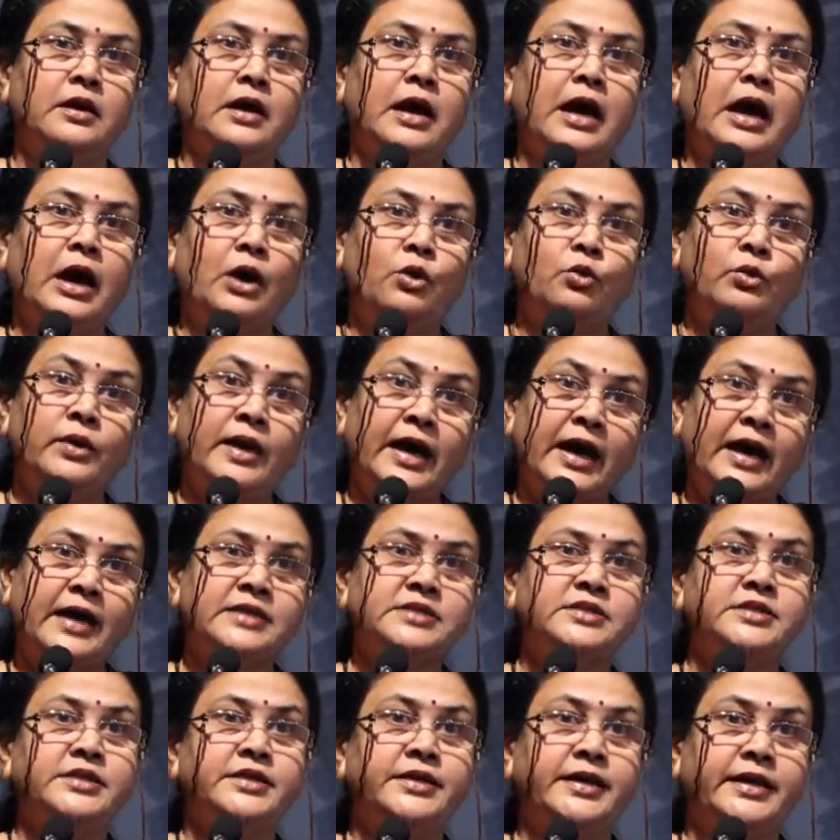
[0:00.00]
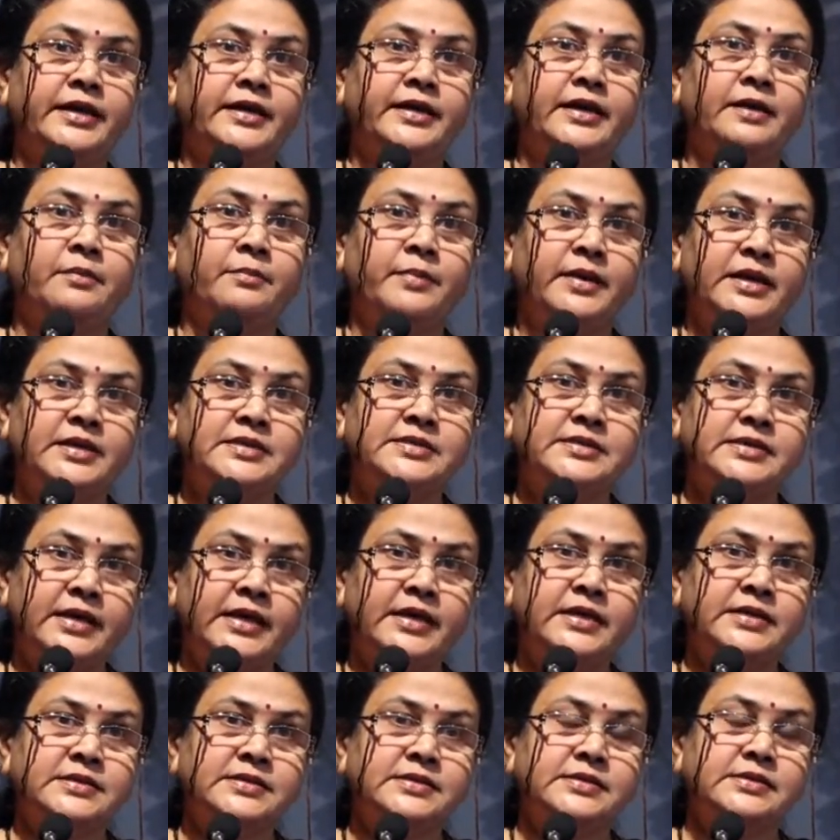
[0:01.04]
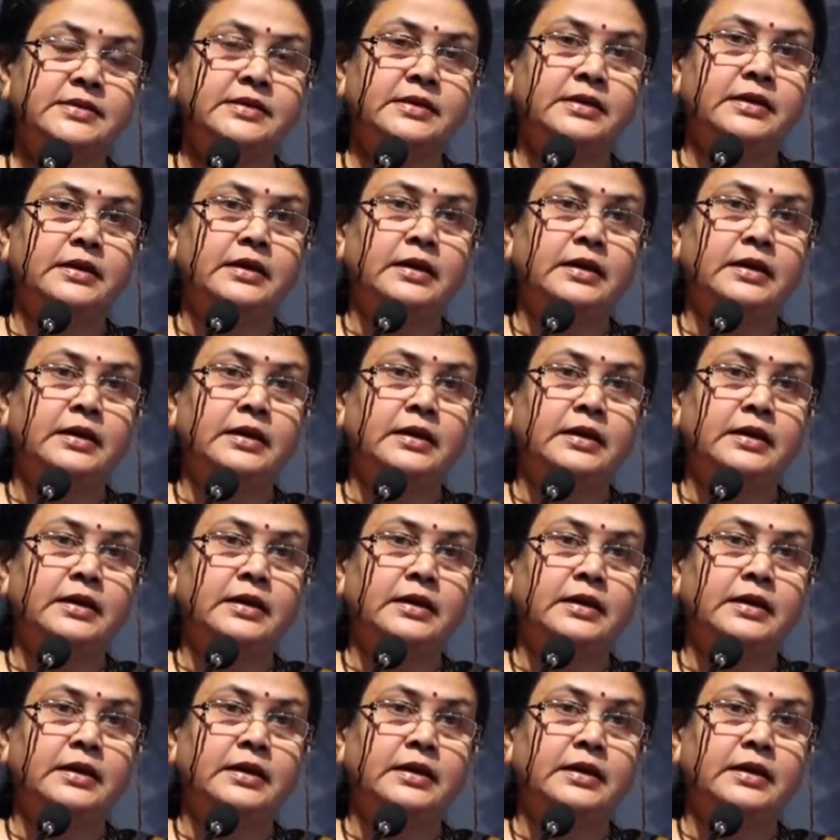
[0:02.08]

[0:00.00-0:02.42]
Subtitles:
how large the database is,